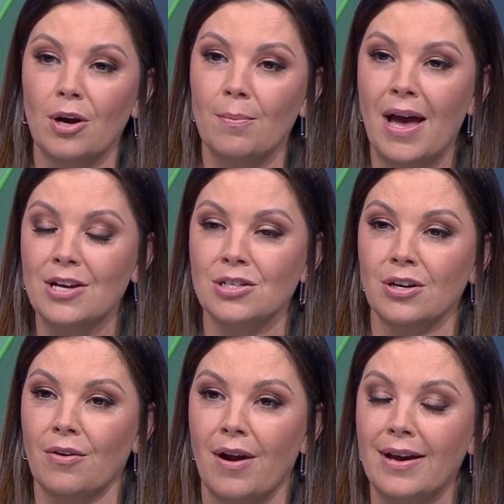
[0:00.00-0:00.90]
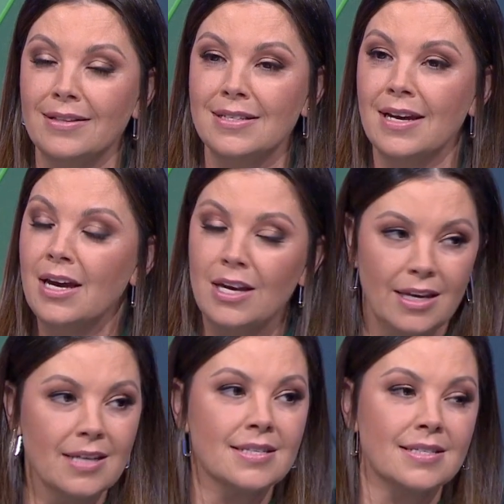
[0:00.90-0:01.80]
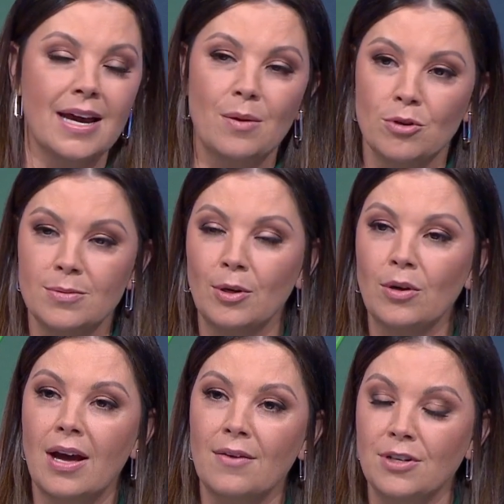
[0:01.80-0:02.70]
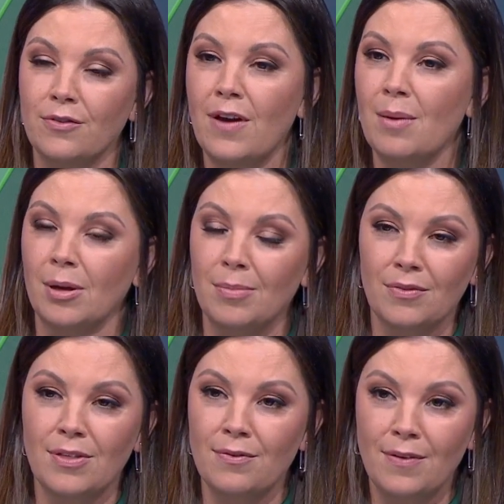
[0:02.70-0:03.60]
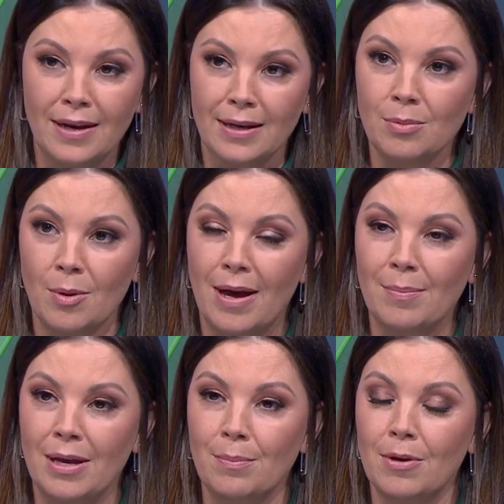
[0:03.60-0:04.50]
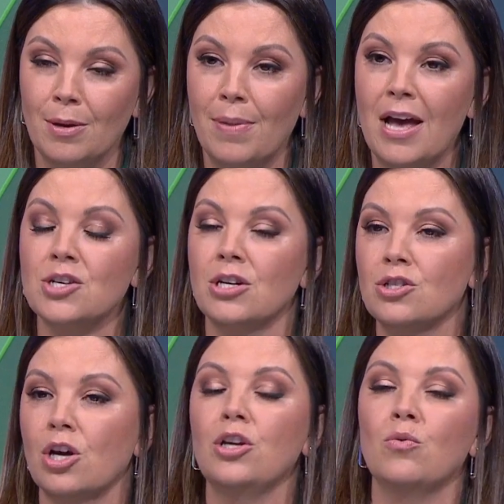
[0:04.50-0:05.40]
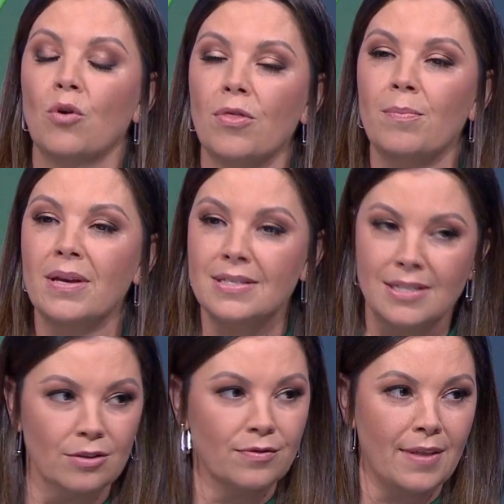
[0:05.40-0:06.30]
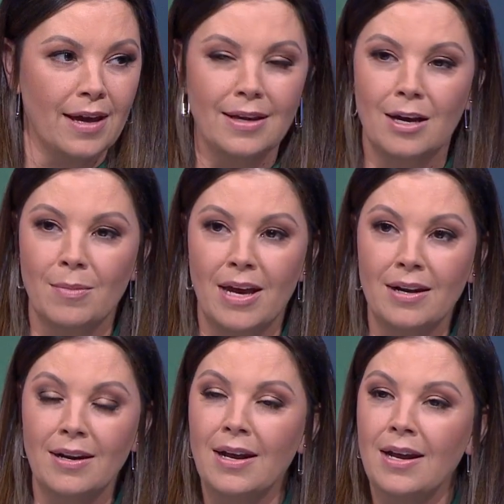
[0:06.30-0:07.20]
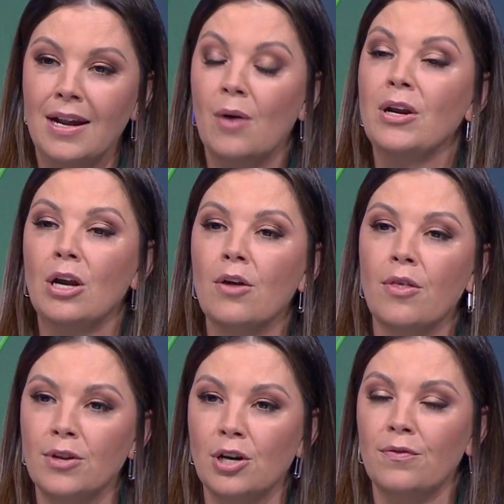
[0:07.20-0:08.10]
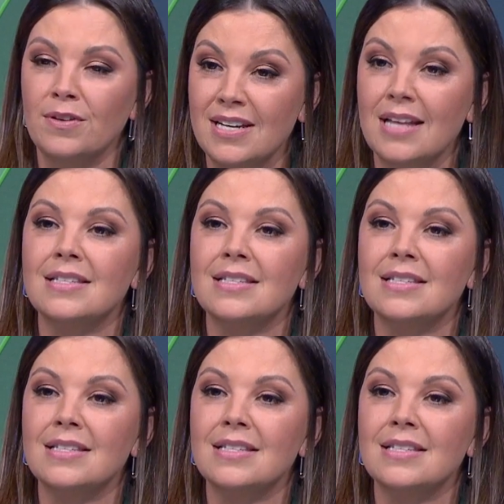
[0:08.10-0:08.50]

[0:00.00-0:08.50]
compassionate grounds. Yes, stay in Brisbane, look after your family, but if they're fair dinkum about being compassionate, don't you want the best deal for that young man? Now, we know that the Dolphins had